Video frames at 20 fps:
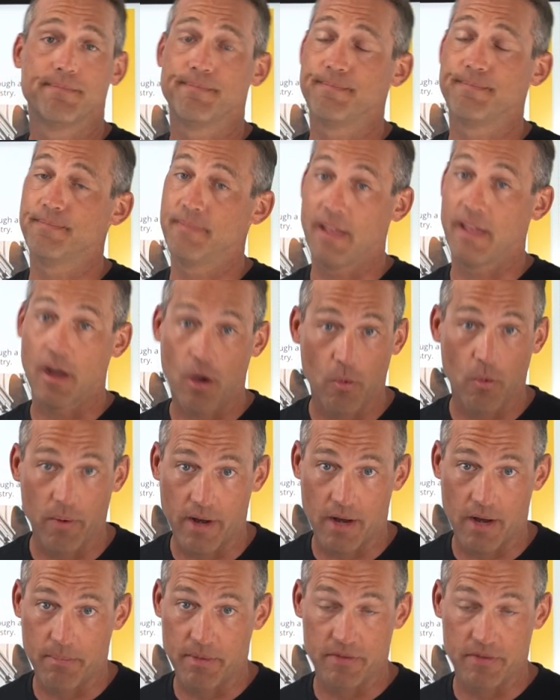they all went
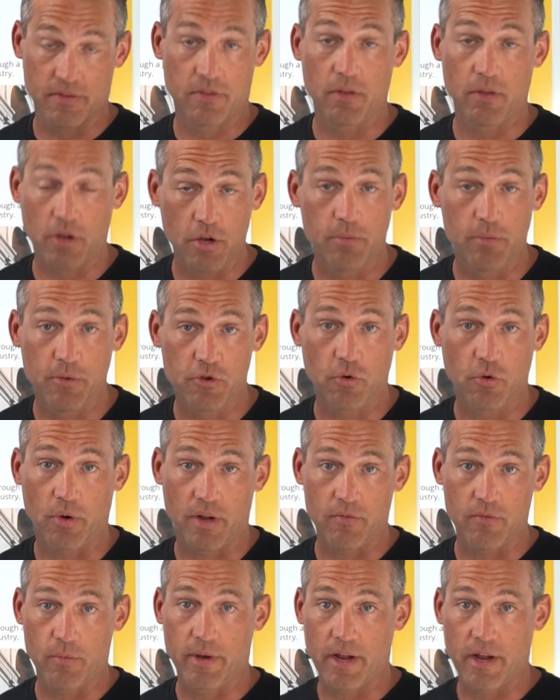out of business. The good majority
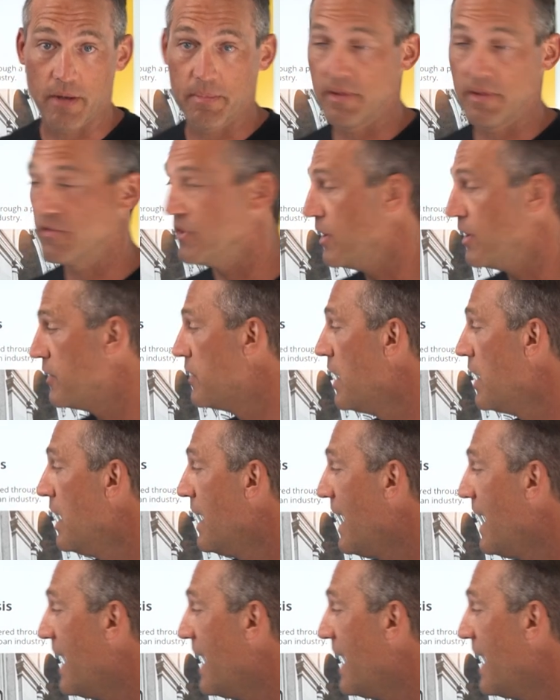of them went out of business,